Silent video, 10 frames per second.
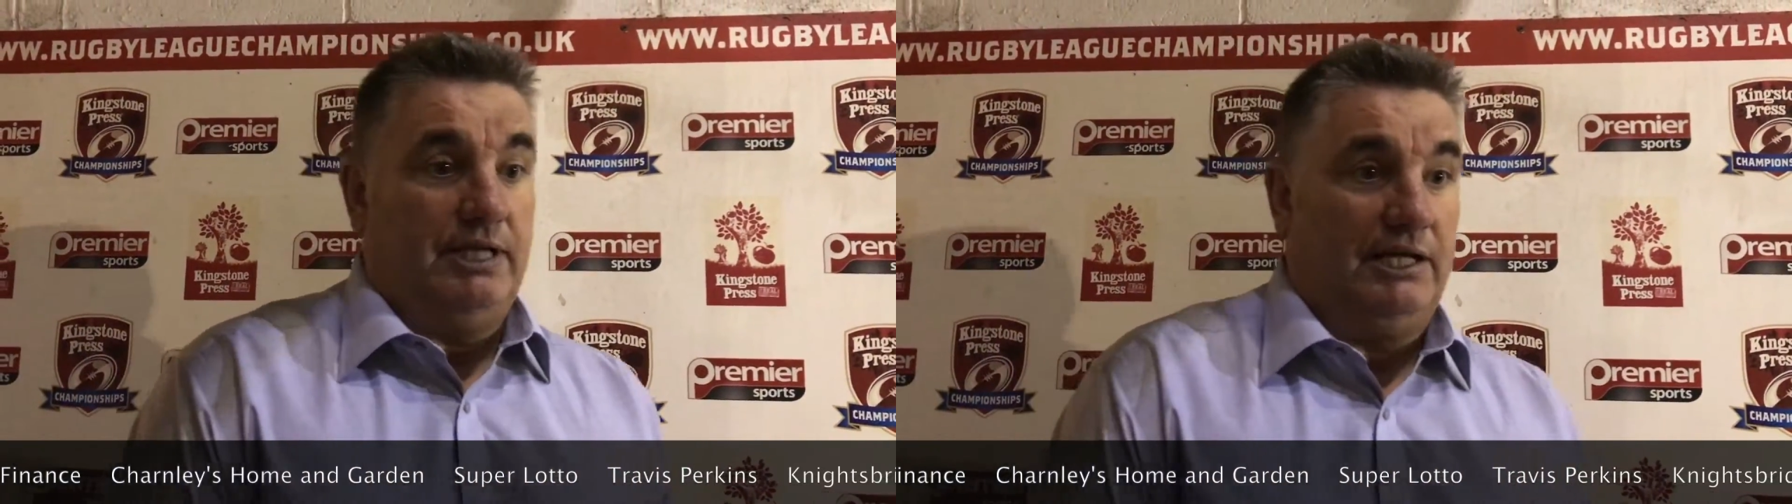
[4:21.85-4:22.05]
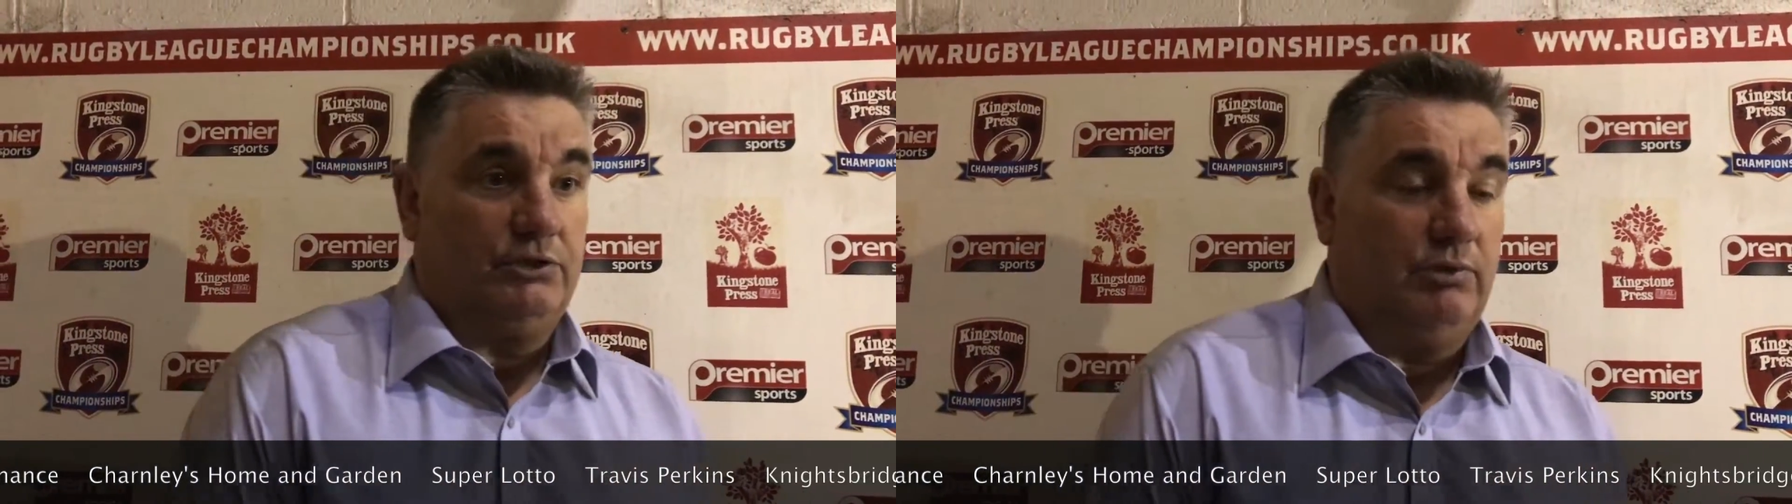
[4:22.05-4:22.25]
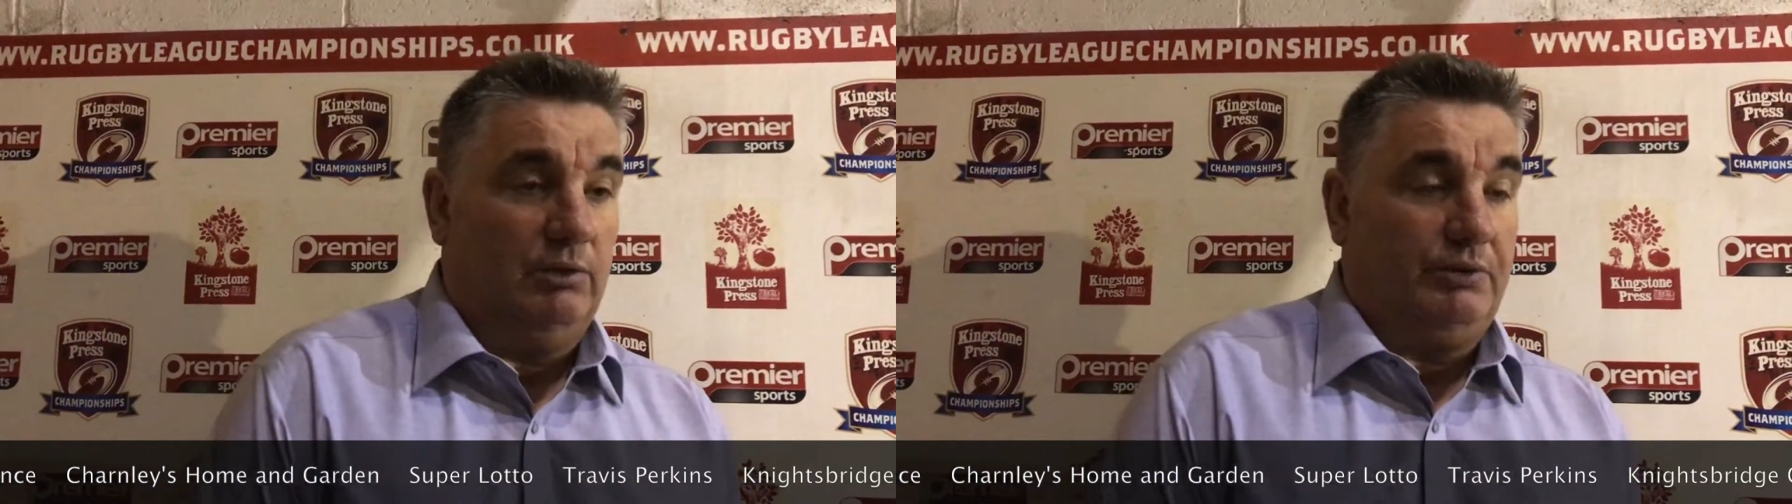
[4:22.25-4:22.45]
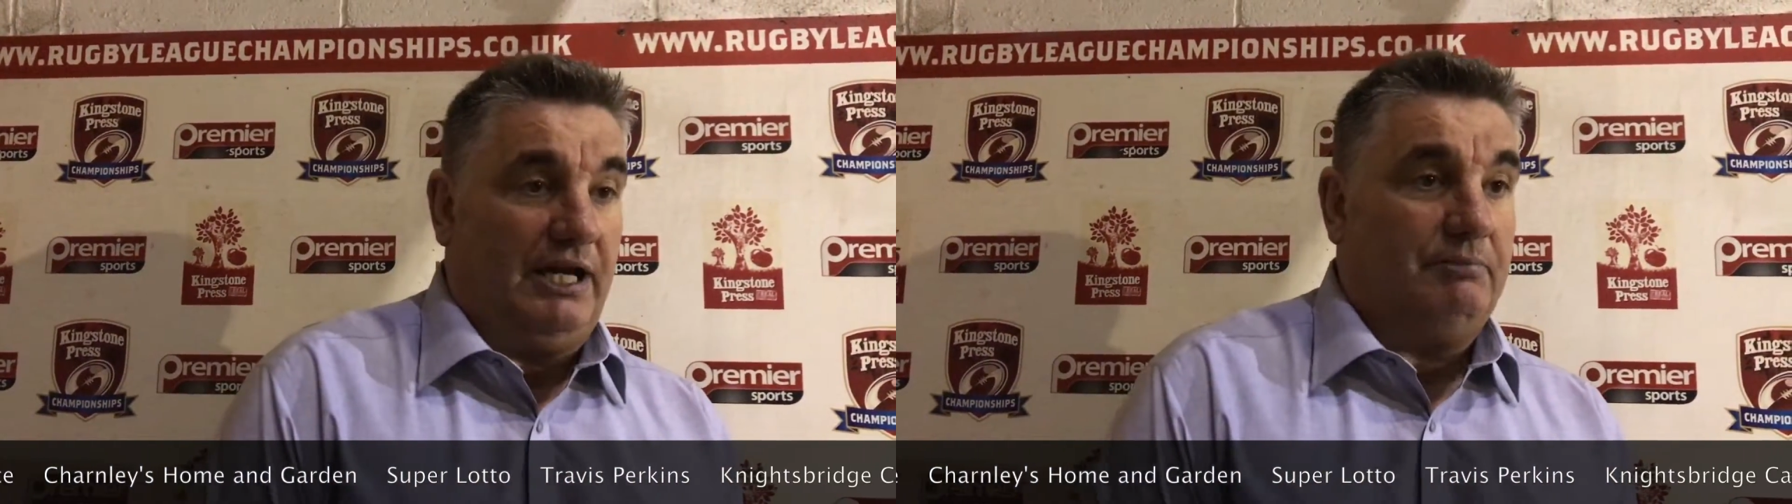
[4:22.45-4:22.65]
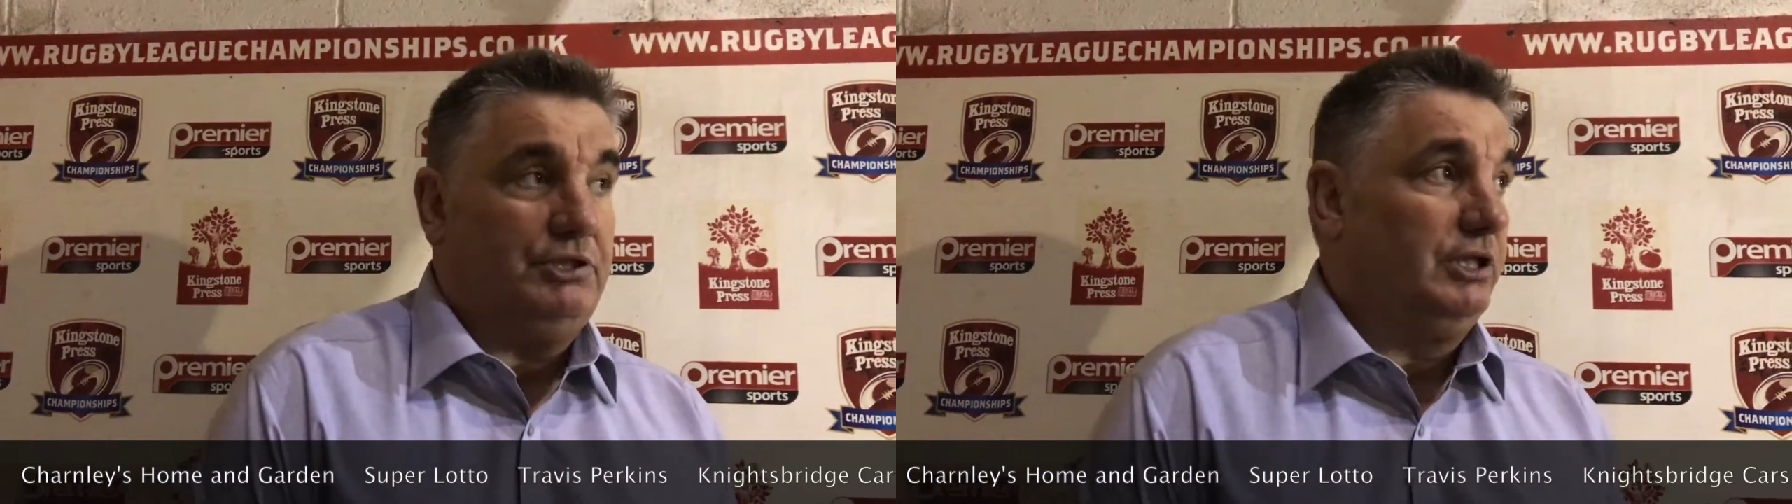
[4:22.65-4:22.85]
that as well with the
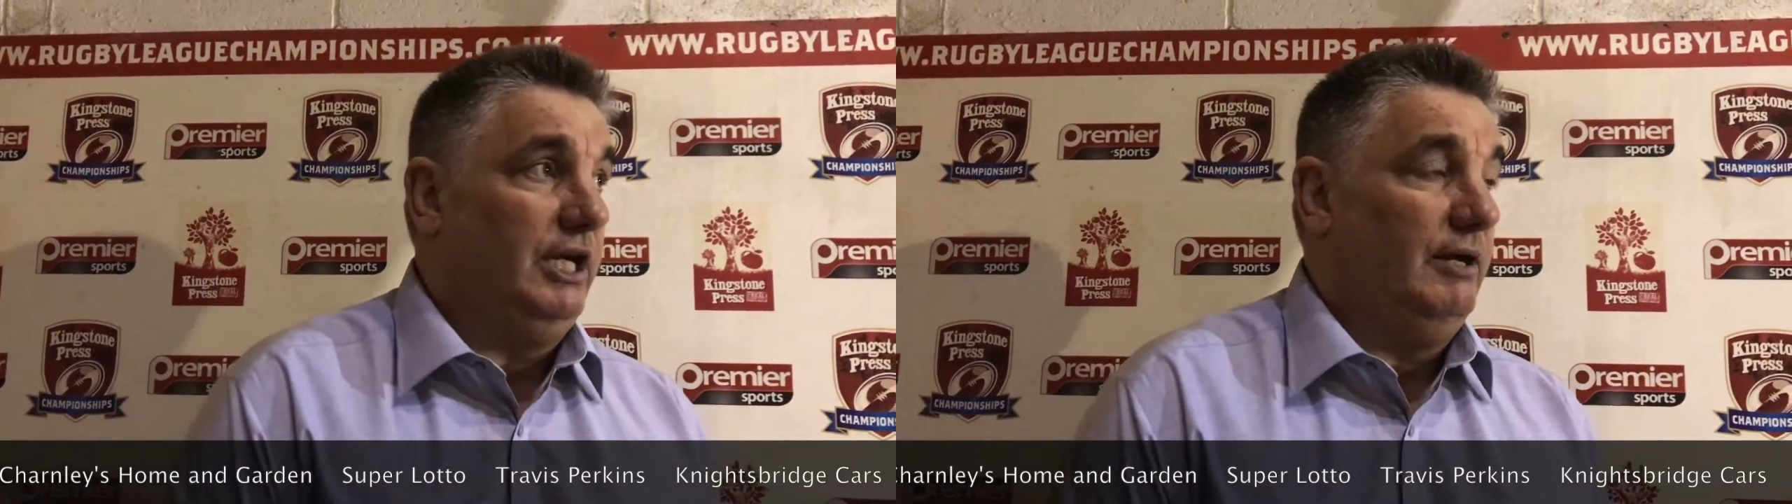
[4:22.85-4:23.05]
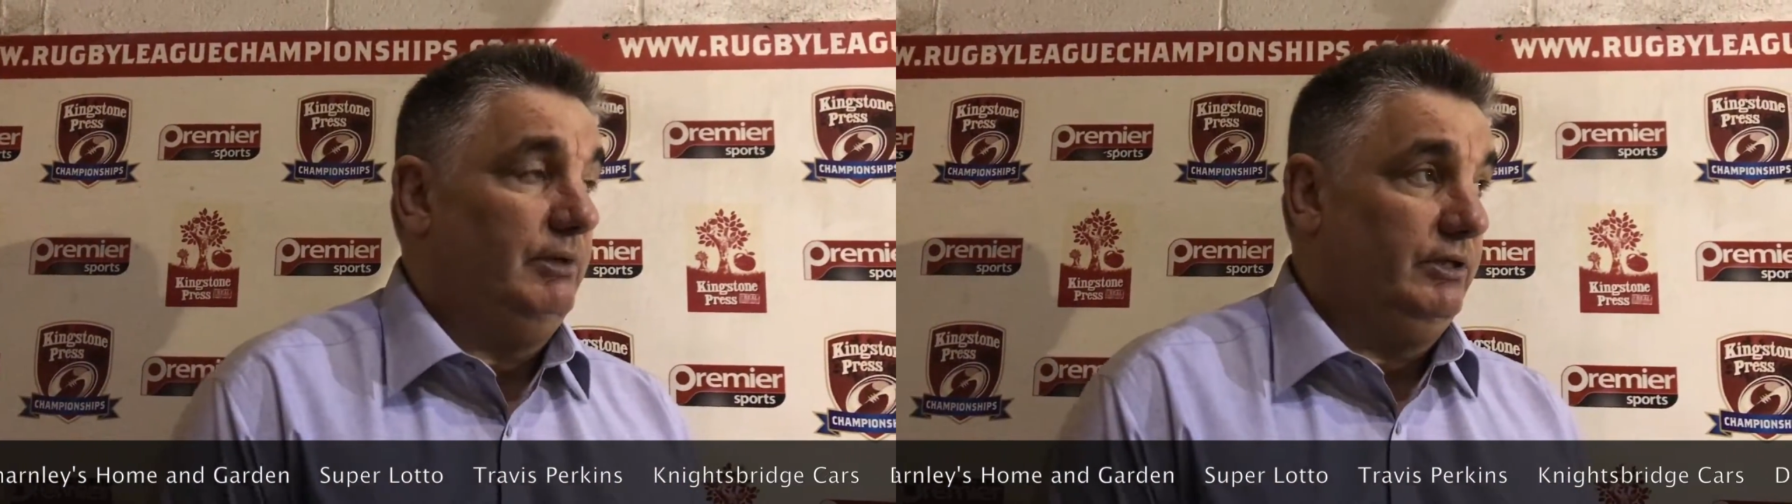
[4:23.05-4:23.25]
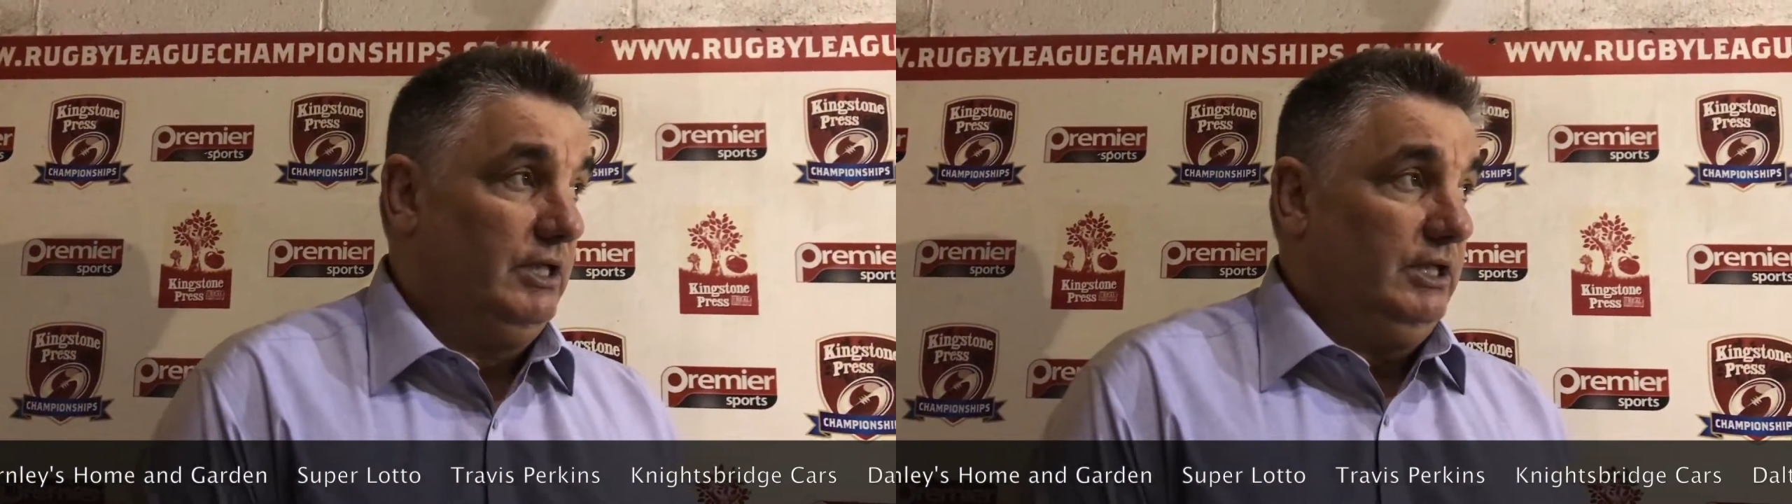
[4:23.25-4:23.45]
amateur game, and